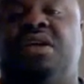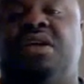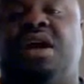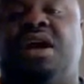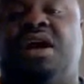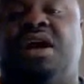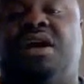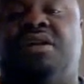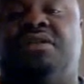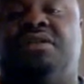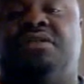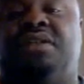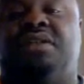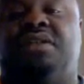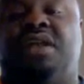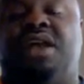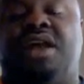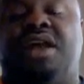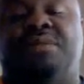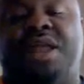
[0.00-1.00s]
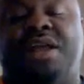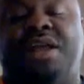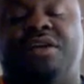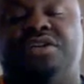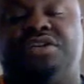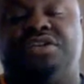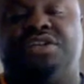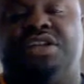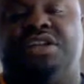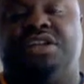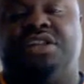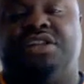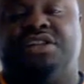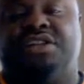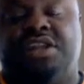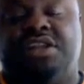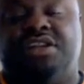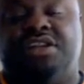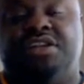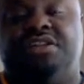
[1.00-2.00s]
I'm not going to say
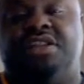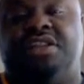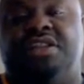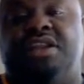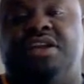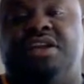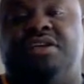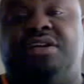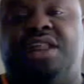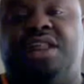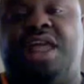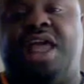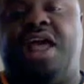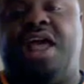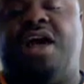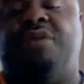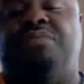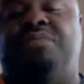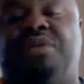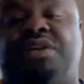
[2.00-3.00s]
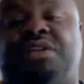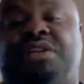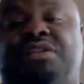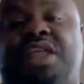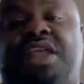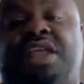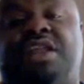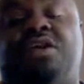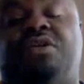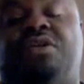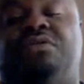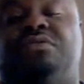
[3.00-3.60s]
that they're allowed, but they